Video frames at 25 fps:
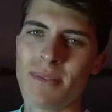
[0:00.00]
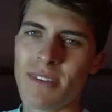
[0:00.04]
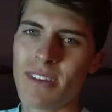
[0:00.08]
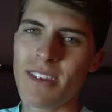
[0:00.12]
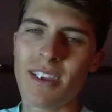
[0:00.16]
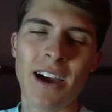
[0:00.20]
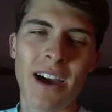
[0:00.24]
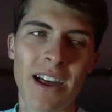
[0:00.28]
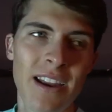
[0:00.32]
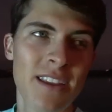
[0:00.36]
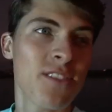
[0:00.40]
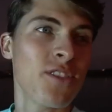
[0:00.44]

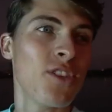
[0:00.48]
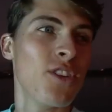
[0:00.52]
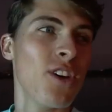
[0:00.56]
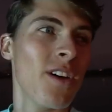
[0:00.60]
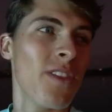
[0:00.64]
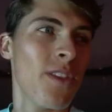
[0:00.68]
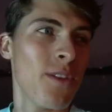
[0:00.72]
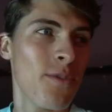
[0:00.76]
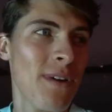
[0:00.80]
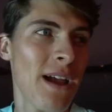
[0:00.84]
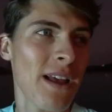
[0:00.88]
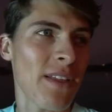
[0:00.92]
God is
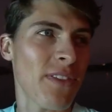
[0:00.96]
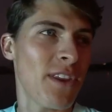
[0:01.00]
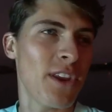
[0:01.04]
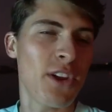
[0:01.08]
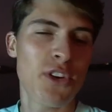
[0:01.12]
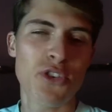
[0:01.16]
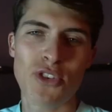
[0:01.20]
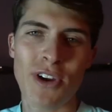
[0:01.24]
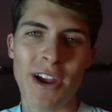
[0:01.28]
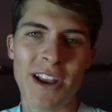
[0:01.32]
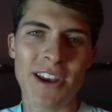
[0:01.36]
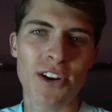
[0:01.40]
good. The fact that he
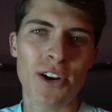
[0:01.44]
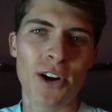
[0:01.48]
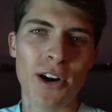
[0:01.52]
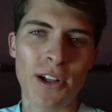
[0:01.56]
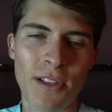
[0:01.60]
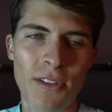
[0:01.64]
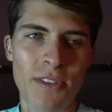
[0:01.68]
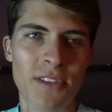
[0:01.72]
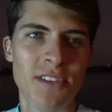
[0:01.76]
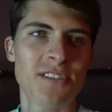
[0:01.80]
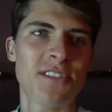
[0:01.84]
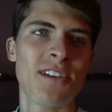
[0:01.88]
created
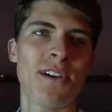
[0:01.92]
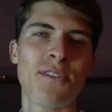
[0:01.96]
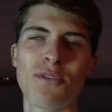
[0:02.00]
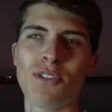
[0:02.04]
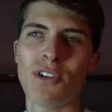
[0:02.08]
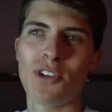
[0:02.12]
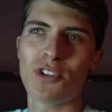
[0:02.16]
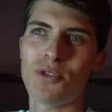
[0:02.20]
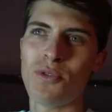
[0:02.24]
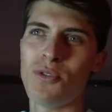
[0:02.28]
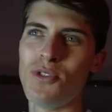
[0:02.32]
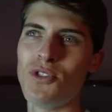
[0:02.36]
all of this stuff for
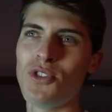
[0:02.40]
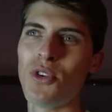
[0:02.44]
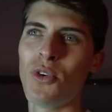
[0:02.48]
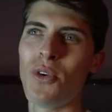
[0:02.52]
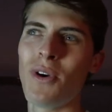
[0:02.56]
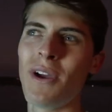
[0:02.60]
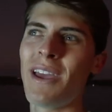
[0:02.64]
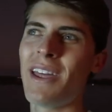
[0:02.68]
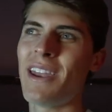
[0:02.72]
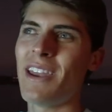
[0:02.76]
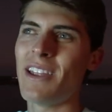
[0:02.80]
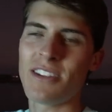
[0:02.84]
us to
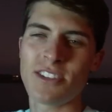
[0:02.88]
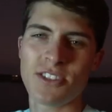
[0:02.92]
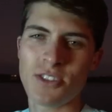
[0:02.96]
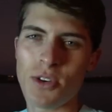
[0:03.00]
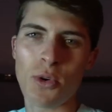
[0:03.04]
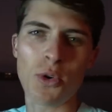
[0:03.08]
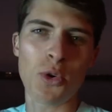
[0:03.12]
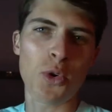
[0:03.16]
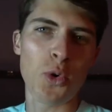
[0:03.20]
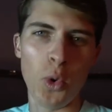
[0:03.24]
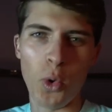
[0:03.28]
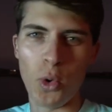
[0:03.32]
enjoy, and it's
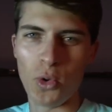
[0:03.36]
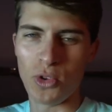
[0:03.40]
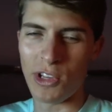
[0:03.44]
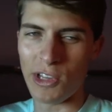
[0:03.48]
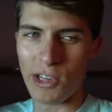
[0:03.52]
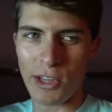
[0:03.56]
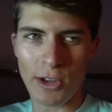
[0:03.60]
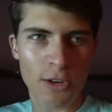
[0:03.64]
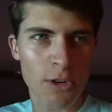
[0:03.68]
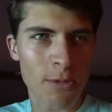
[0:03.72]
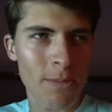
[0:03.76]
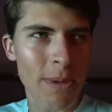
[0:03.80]
so cool to
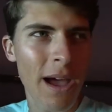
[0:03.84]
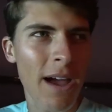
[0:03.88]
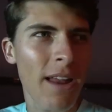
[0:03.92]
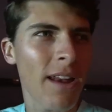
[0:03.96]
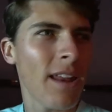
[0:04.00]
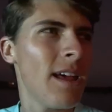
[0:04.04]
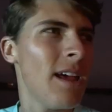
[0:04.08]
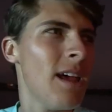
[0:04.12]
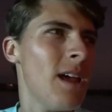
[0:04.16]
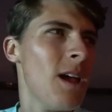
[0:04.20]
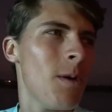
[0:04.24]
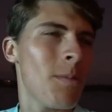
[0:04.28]
learn about,
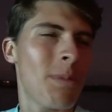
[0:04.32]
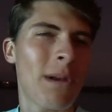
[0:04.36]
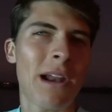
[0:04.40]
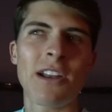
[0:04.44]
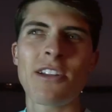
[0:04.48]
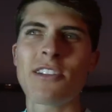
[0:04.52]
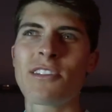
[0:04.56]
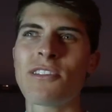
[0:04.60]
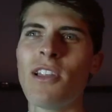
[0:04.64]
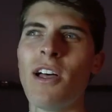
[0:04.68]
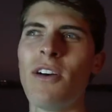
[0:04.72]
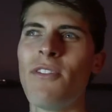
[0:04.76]
but I
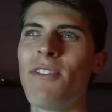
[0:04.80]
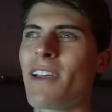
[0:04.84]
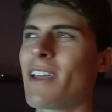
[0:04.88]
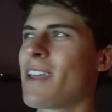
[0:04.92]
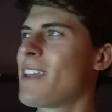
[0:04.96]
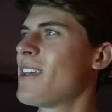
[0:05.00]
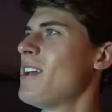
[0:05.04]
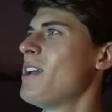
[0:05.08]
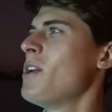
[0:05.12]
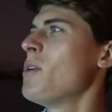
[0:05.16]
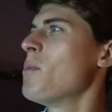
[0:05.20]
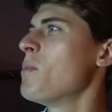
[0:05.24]
just love like,
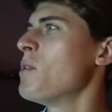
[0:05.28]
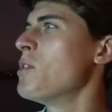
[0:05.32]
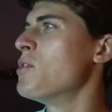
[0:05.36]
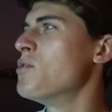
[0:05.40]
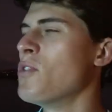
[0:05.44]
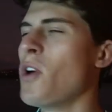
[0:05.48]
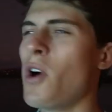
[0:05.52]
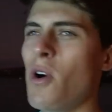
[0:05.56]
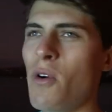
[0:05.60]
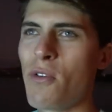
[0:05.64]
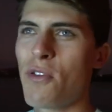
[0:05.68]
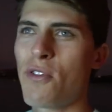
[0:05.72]
we
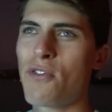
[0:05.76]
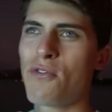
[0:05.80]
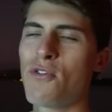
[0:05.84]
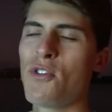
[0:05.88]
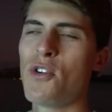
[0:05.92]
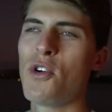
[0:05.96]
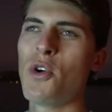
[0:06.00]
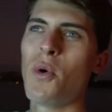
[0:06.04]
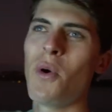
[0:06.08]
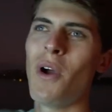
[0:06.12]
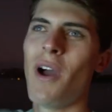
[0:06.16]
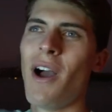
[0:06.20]
drove
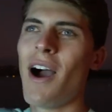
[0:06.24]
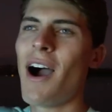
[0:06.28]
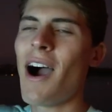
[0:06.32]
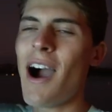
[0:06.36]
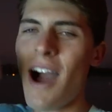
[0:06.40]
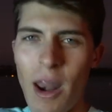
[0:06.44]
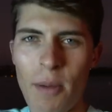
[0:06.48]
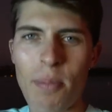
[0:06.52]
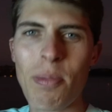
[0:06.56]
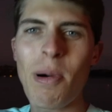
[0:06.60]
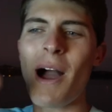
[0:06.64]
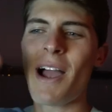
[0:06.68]
through
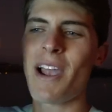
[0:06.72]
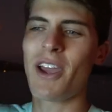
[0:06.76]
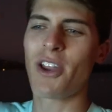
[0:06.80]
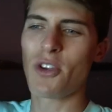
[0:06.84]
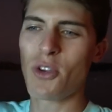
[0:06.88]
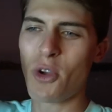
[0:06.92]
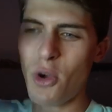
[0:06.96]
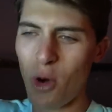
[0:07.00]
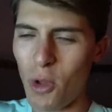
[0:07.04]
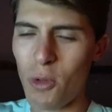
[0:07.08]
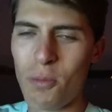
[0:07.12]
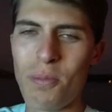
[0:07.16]
hot pocket,
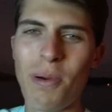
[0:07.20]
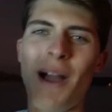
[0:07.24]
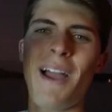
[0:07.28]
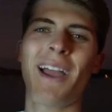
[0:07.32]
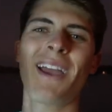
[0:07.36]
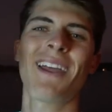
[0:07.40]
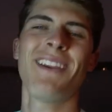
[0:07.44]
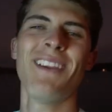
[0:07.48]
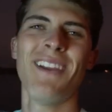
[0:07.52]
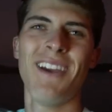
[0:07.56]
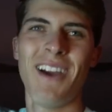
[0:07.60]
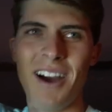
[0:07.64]
cold
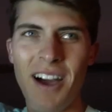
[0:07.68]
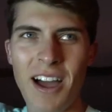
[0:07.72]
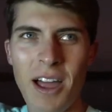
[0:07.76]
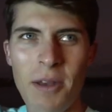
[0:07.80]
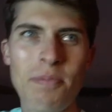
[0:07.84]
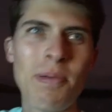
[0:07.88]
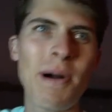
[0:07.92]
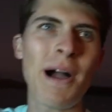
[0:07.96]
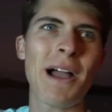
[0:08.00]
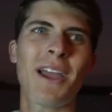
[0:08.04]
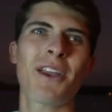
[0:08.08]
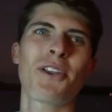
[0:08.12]
pocket, hot
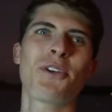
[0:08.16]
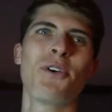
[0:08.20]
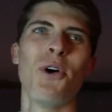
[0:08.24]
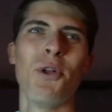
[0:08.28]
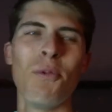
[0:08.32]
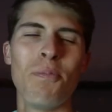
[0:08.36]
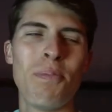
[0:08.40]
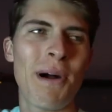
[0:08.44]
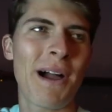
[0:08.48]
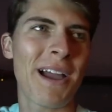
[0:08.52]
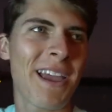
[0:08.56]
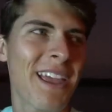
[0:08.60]
pocket,
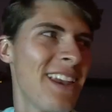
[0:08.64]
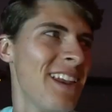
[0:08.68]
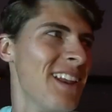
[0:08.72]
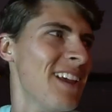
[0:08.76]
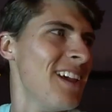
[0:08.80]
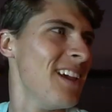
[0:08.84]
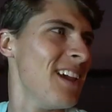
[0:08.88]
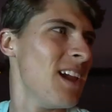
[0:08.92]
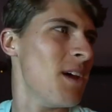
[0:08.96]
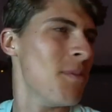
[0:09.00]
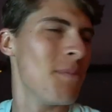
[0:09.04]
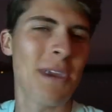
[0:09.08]
cold pocket,
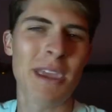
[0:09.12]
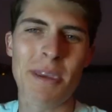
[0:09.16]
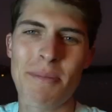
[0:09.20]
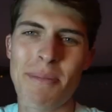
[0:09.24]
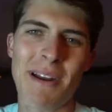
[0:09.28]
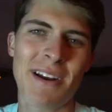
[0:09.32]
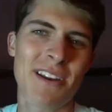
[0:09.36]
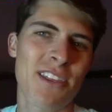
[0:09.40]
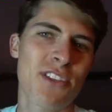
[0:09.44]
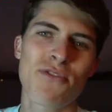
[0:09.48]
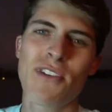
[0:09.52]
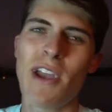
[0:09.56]
and we get
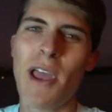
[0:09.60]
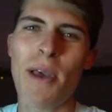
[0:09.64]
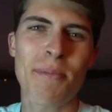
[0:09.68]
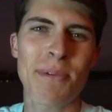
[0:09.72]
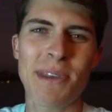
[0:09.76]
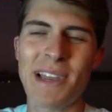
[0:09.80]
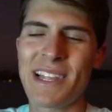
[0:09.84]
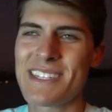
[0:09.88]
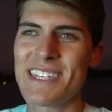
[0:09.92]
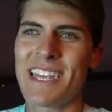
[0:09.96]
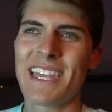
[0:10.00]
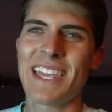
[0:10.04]
back to the ramp
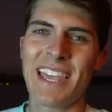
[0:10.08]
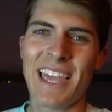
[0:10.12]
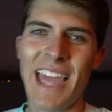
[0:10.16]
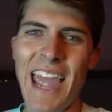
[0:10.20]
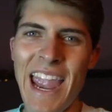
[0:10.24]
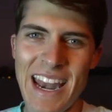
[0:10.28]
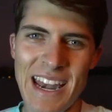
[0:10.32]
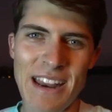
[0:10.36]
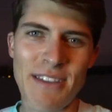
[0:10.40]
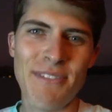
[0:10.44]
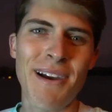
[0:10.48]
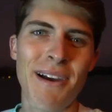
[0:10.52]
and it's like
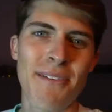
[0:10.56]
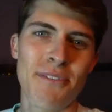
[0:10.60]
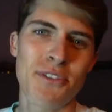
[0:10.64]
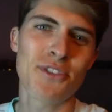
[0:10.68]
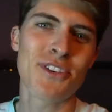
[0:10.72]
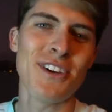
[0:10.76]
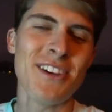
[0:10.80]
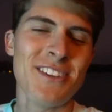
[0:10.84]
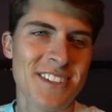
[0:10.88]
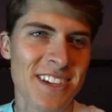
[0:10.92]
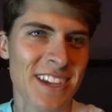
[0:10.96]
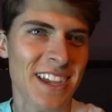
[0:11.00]
eighty-five
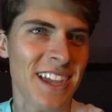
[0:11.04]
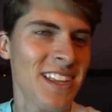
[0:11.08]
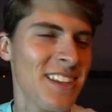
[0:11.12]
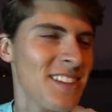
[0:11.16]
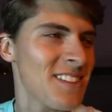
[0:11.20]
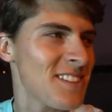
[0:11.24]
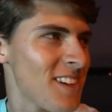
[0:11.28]
degrees again.